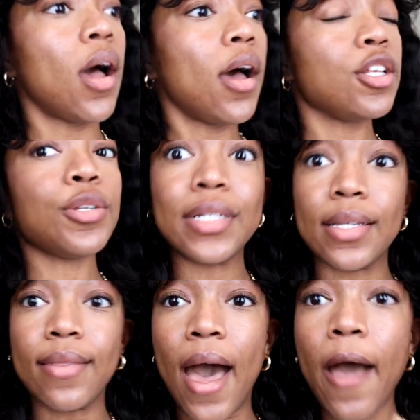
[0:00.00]
Uh, so I
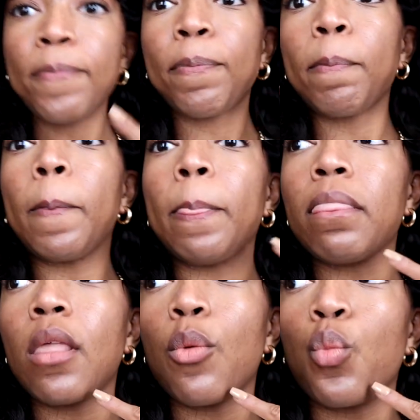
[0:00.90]
did that.
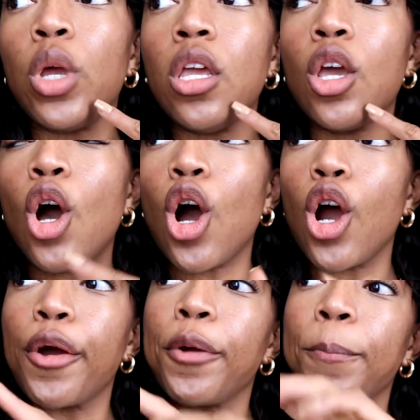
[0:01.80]
We
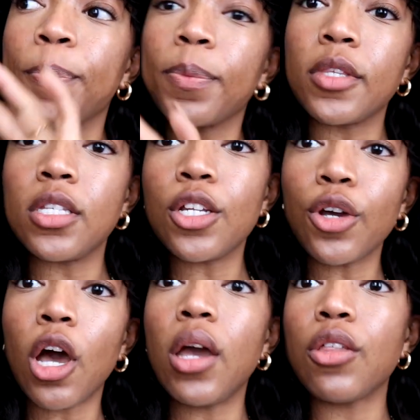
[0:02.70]
are still
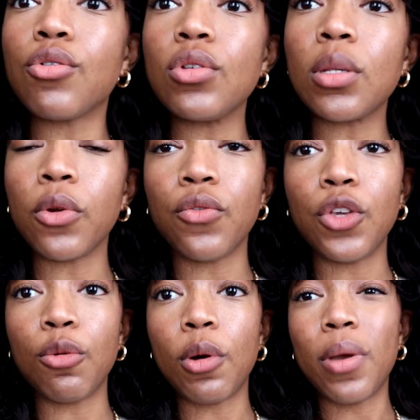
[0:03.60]
going through some
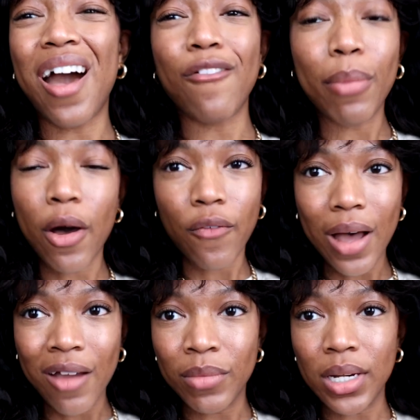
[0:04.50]
review, but we have about
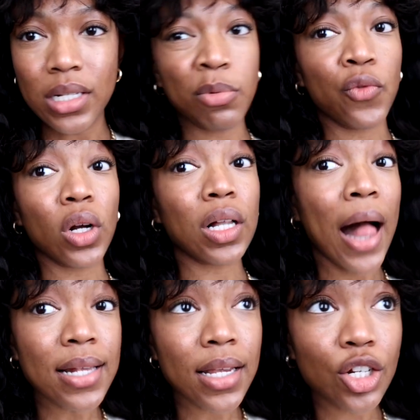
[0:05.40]
five minutes before
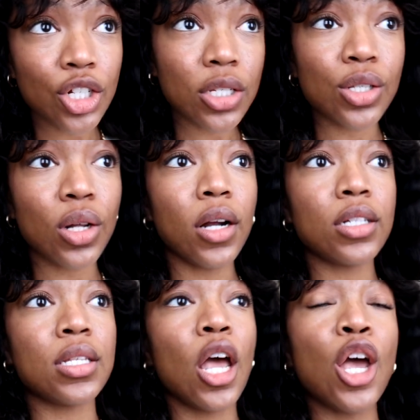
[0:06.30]
class actually
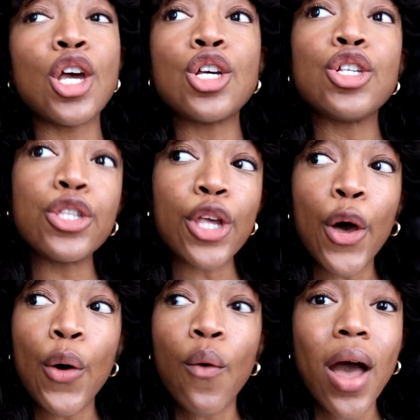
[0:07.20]
starts.
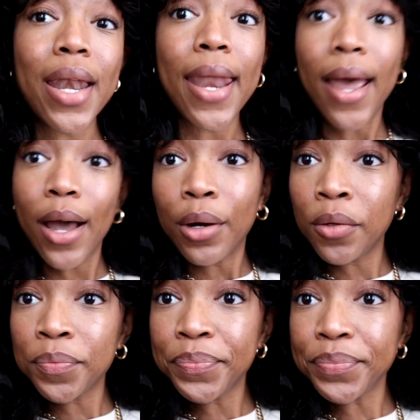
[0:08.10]
So
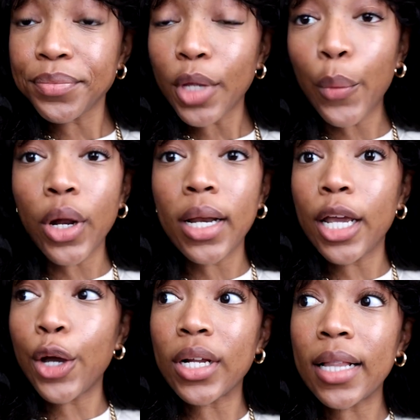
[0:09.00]
now we're gonna
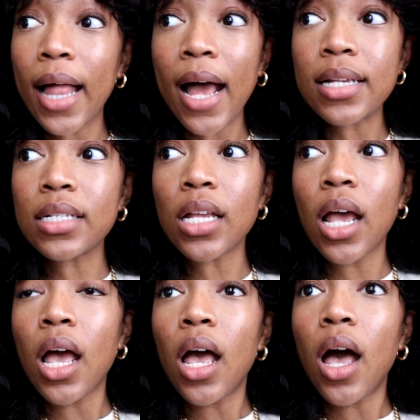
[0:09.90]
go to class.
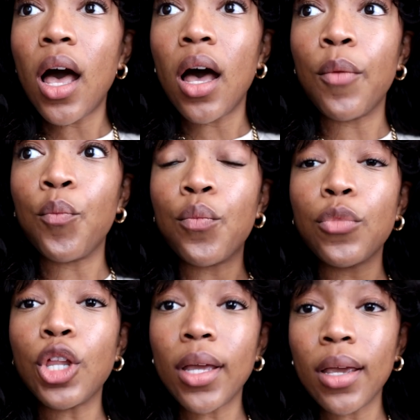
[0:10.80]
Um, um,
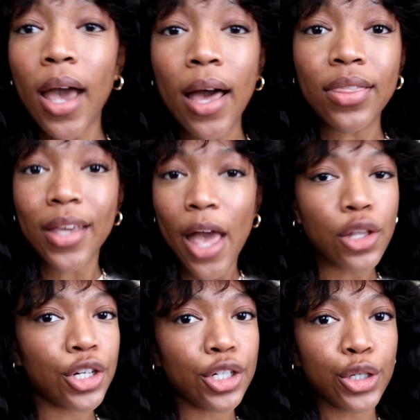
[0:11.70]
looking at the
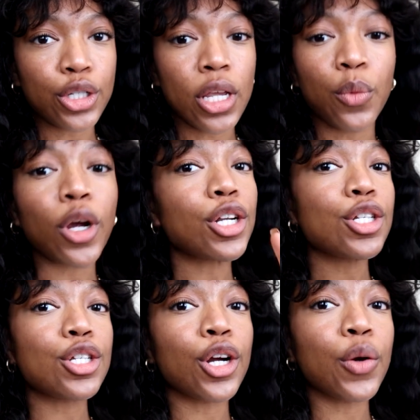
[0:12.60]
calendar, looks like we're gonna
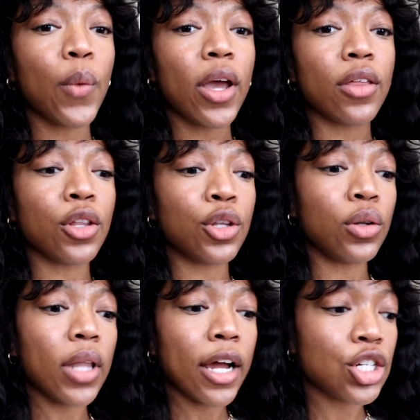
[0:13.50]
start with a
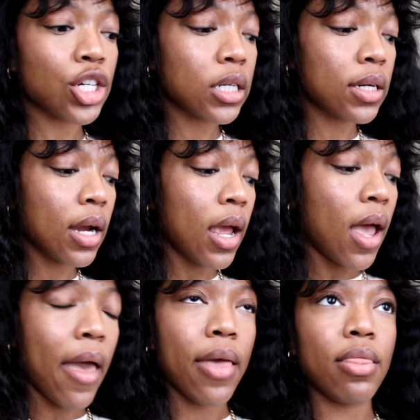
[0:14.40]
little lecture
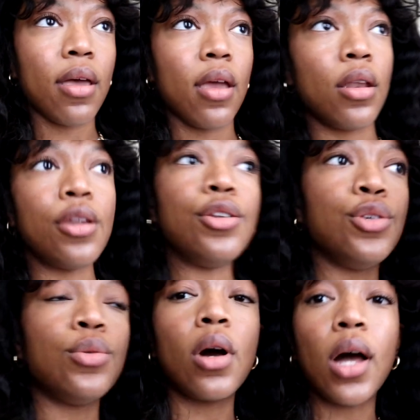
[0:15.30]
and then
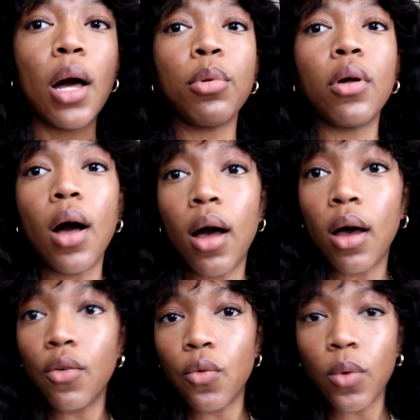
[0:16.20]
do a couple
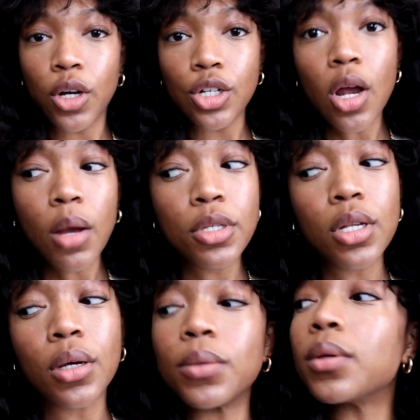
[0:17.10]
of workshops.
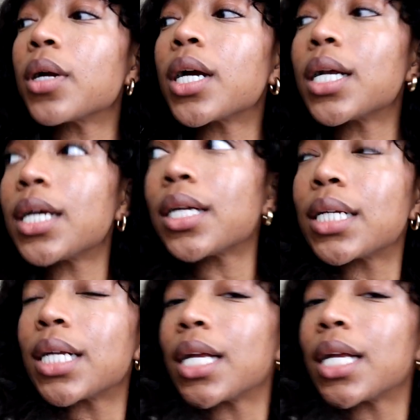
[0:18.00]
So we're gonna